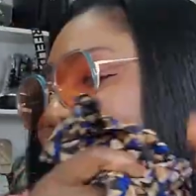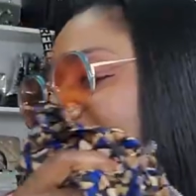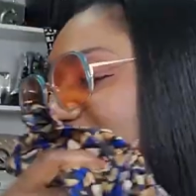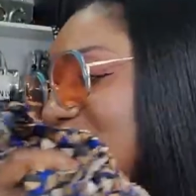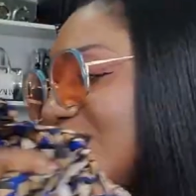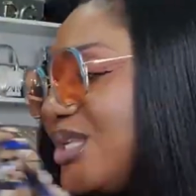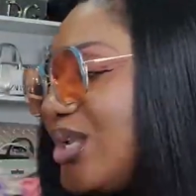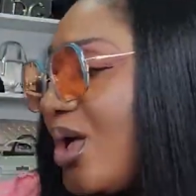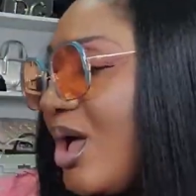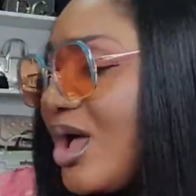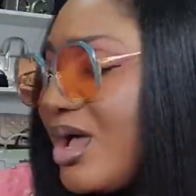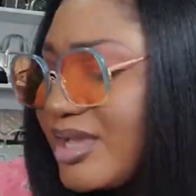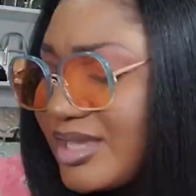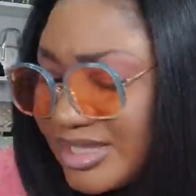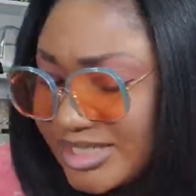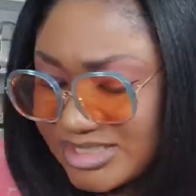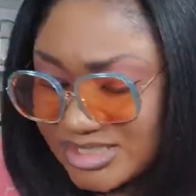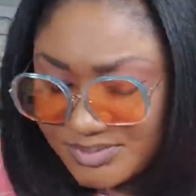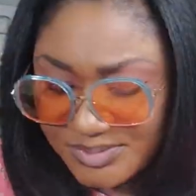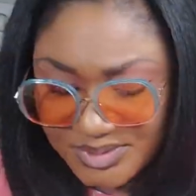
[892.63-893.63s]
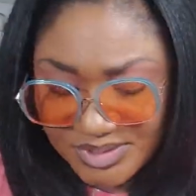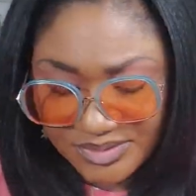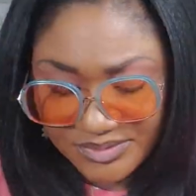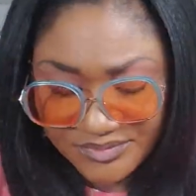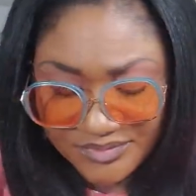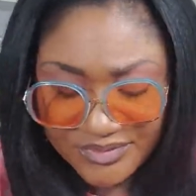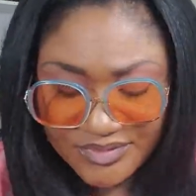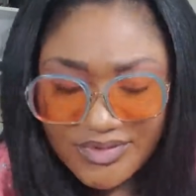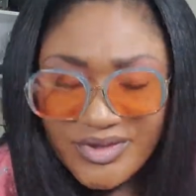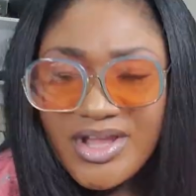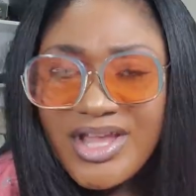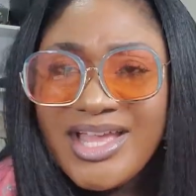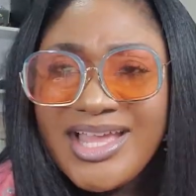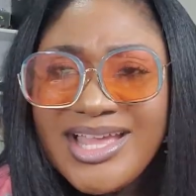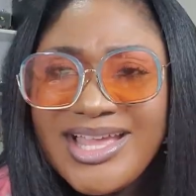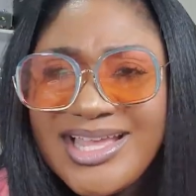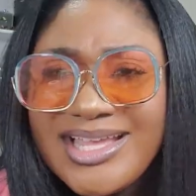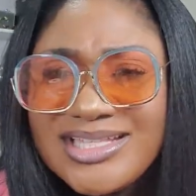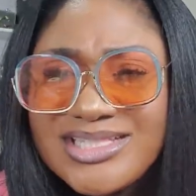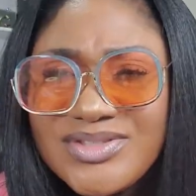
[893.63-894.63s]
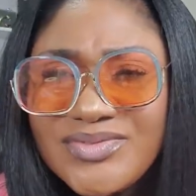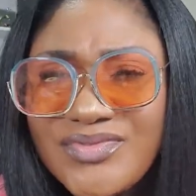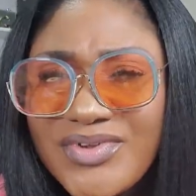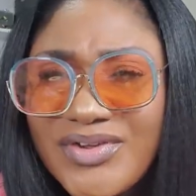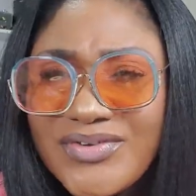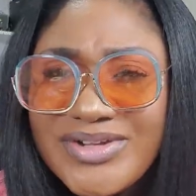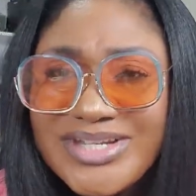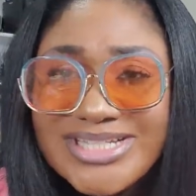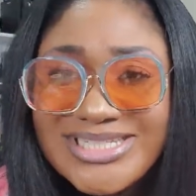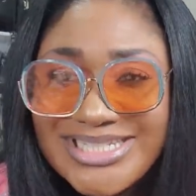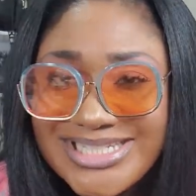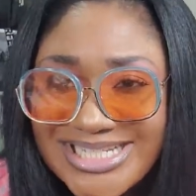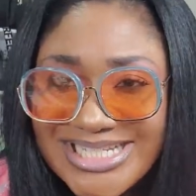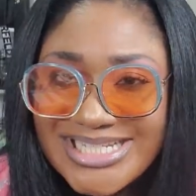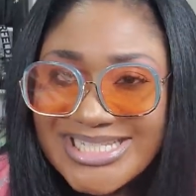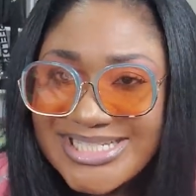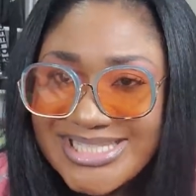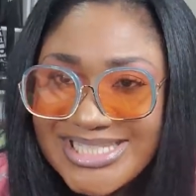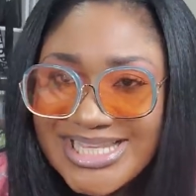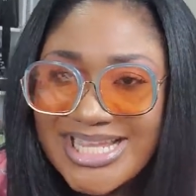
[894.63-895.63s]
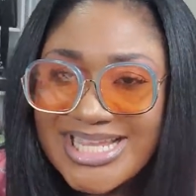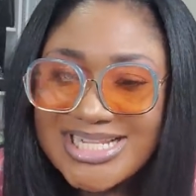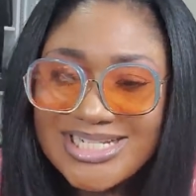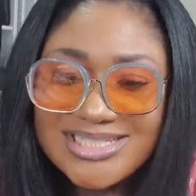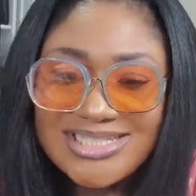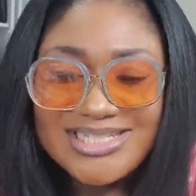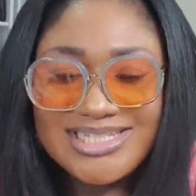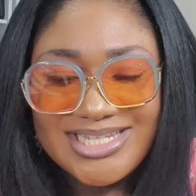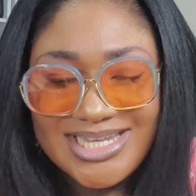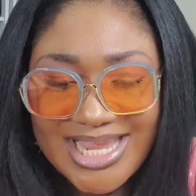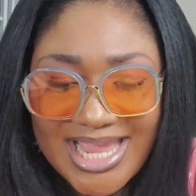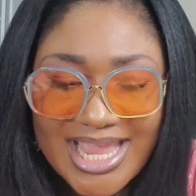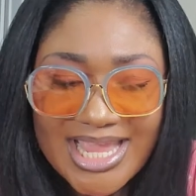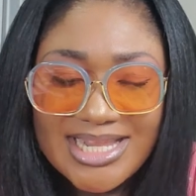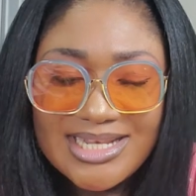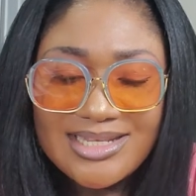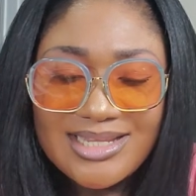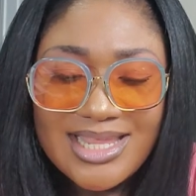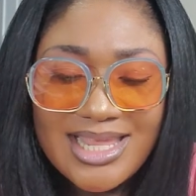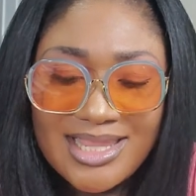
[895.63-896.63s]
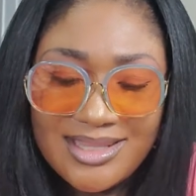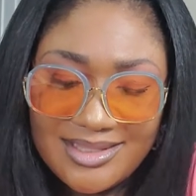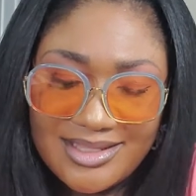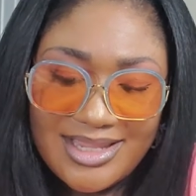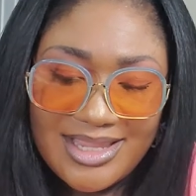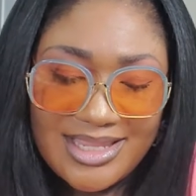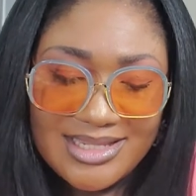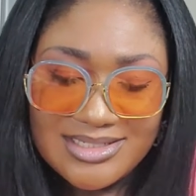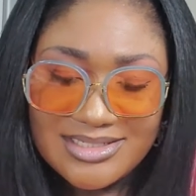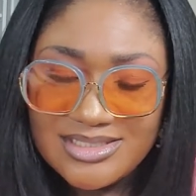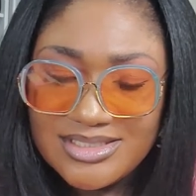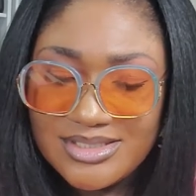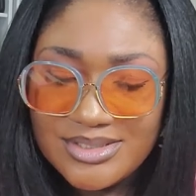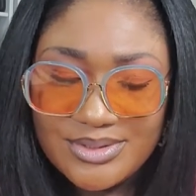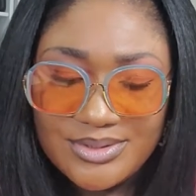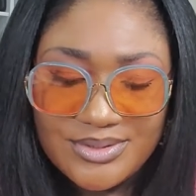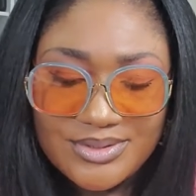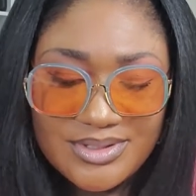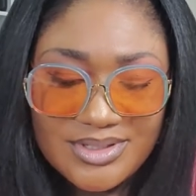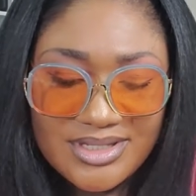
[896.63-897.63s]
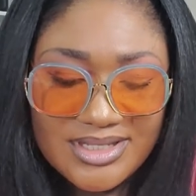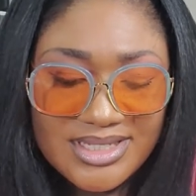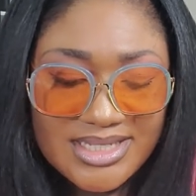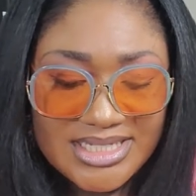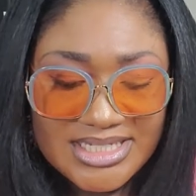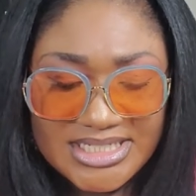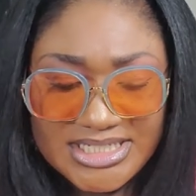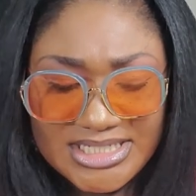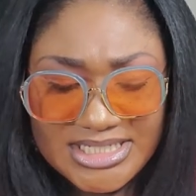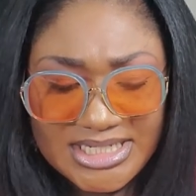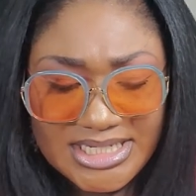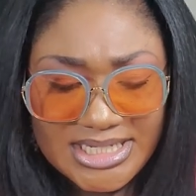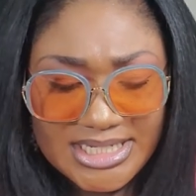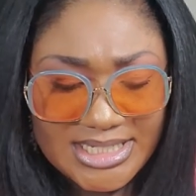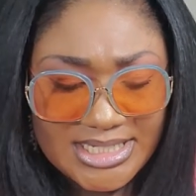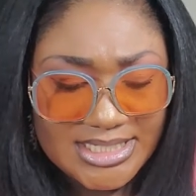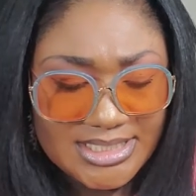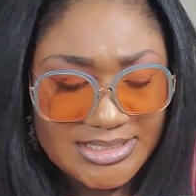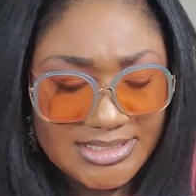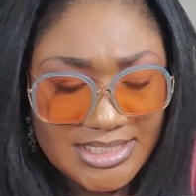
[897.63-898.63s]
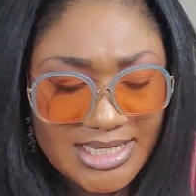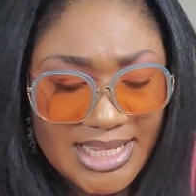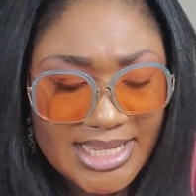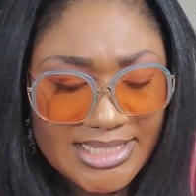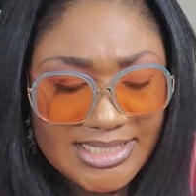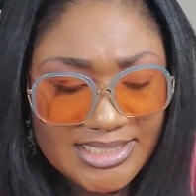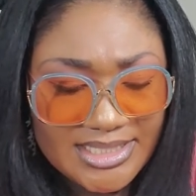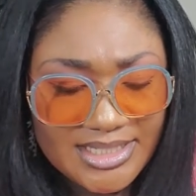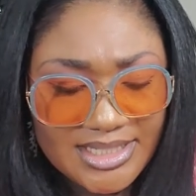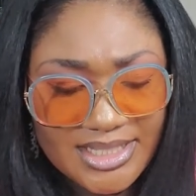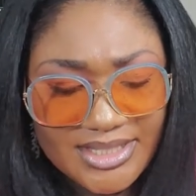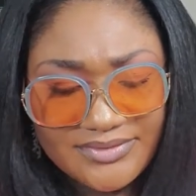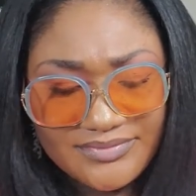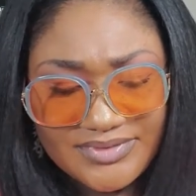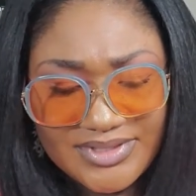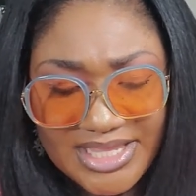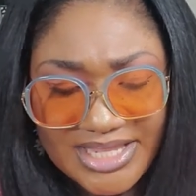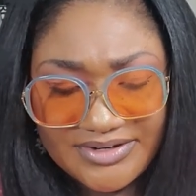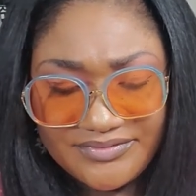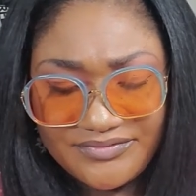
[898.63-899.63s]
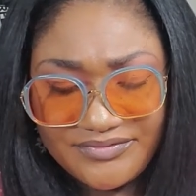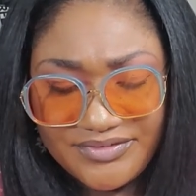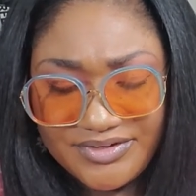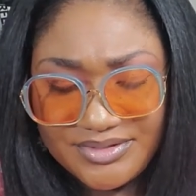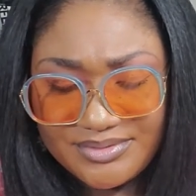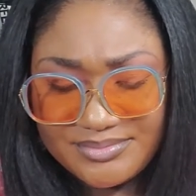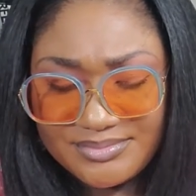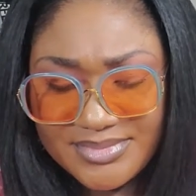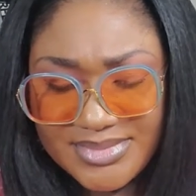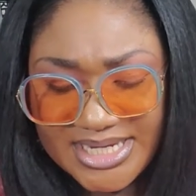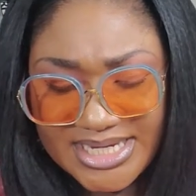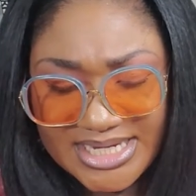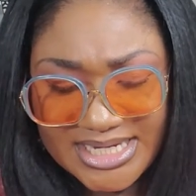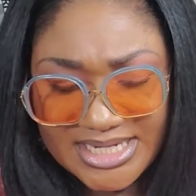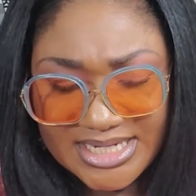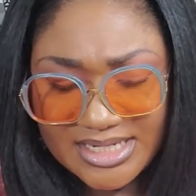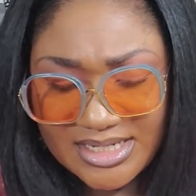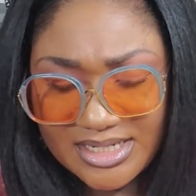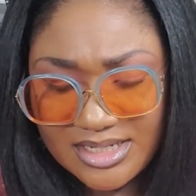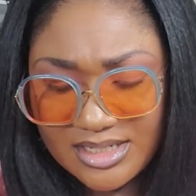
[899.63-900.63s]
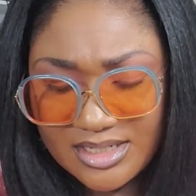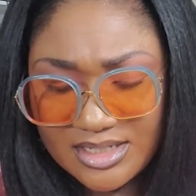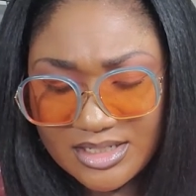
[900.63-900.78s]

It's long, it's beautiful, it's very decent yet elegant. So yeah, honey, I love that for me.